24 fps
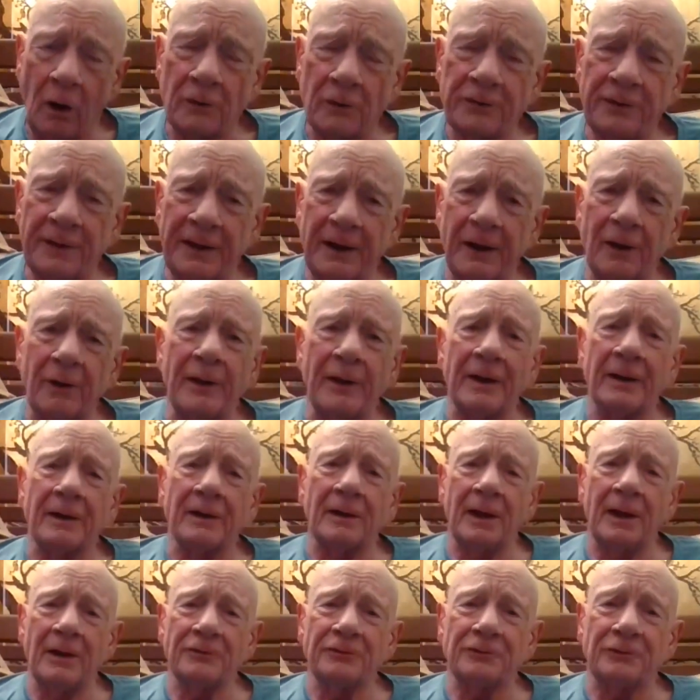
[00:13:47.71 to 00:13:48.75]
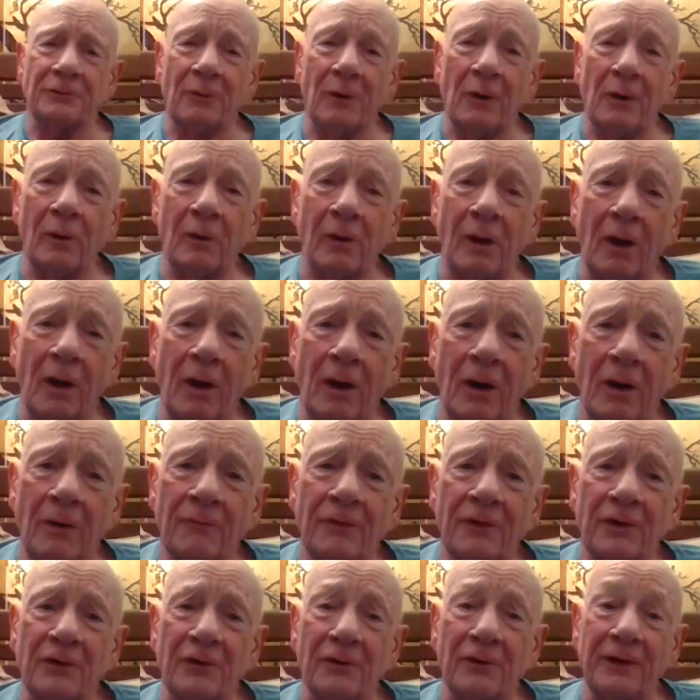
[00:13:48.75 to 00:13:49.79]
are there as role
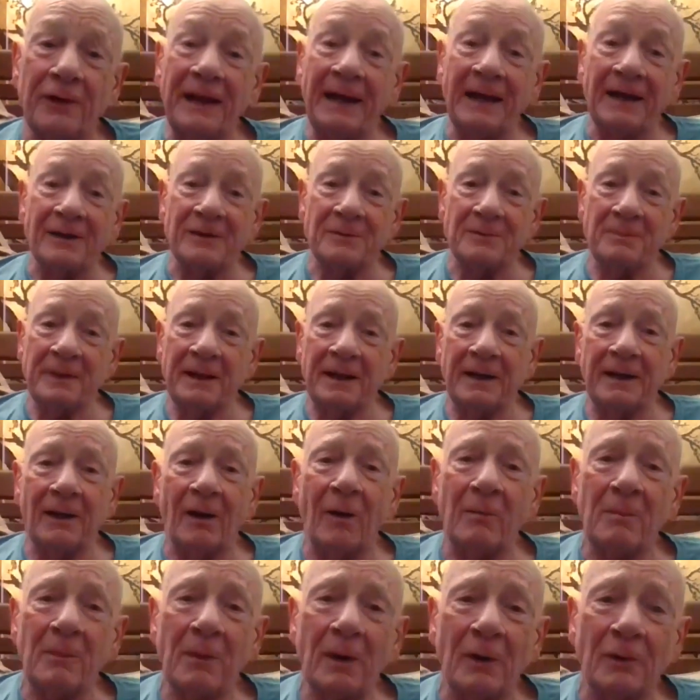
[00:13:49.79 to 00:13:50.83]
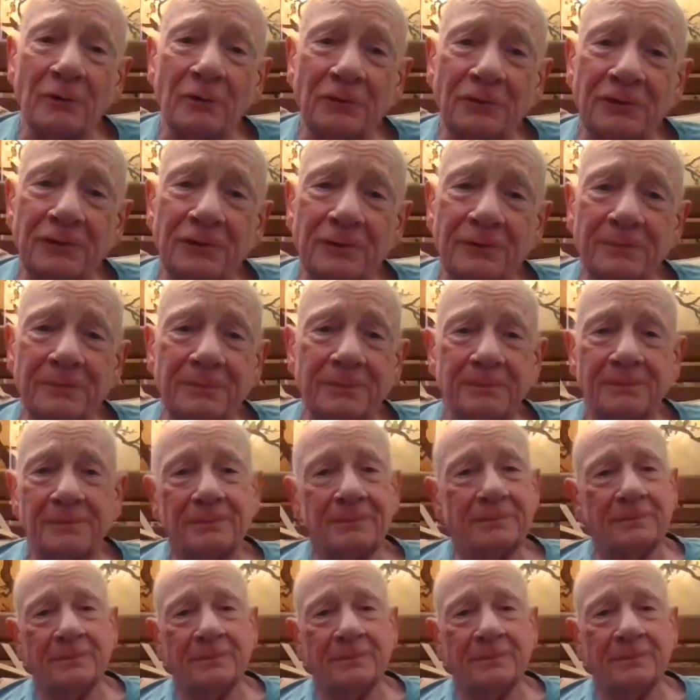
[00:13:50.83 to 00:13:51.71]
of a greeting committee, almost, to